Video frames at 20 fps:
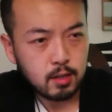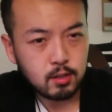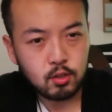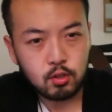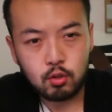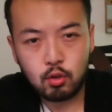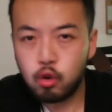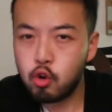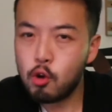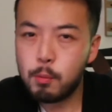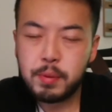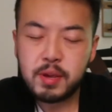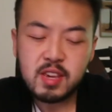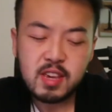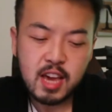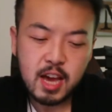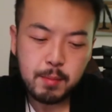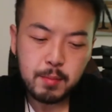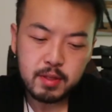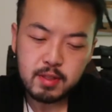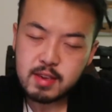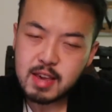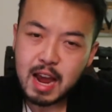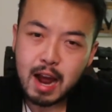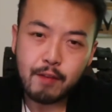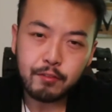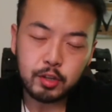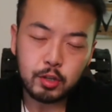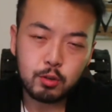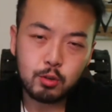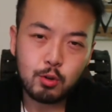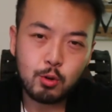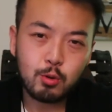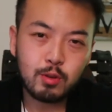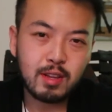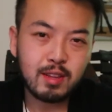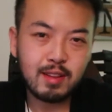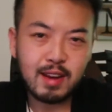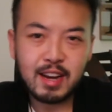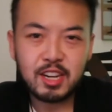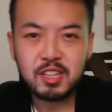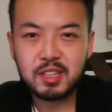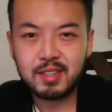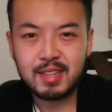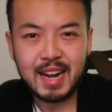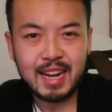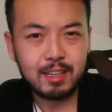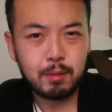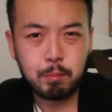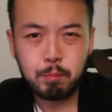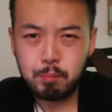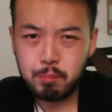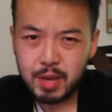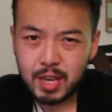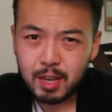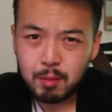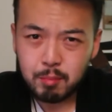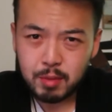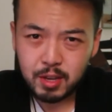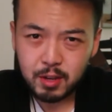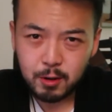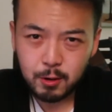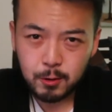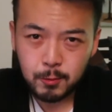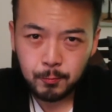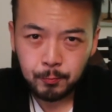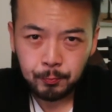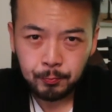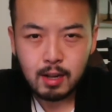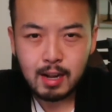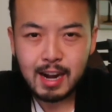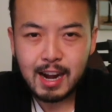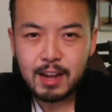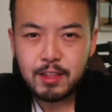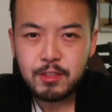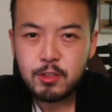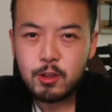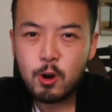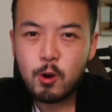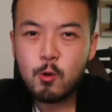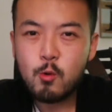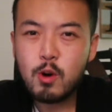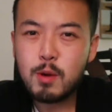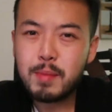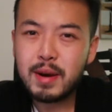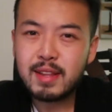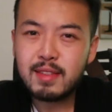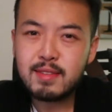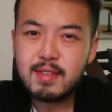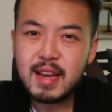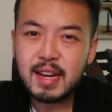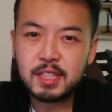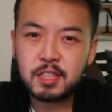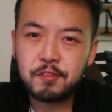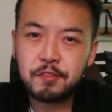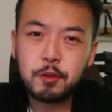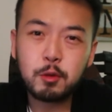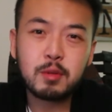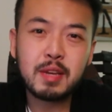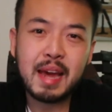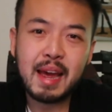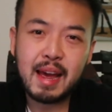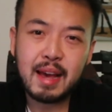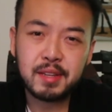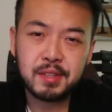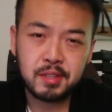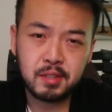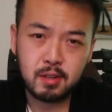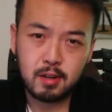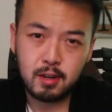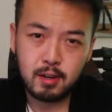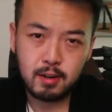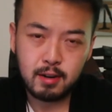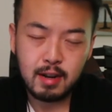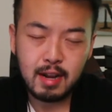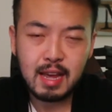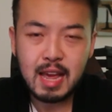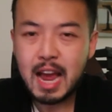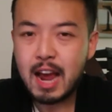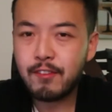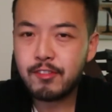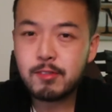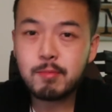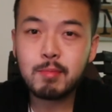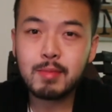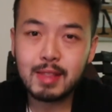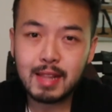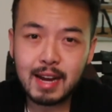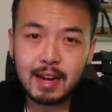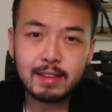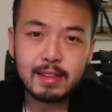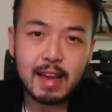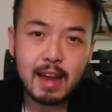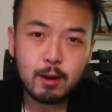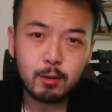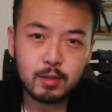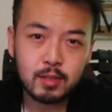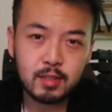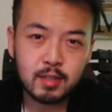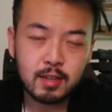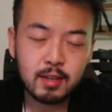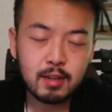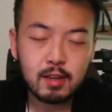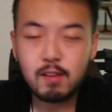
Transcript: It's 2 p.m. in the afternoon and I just had a big meal. I know what my next few tasks are. I have them lined out.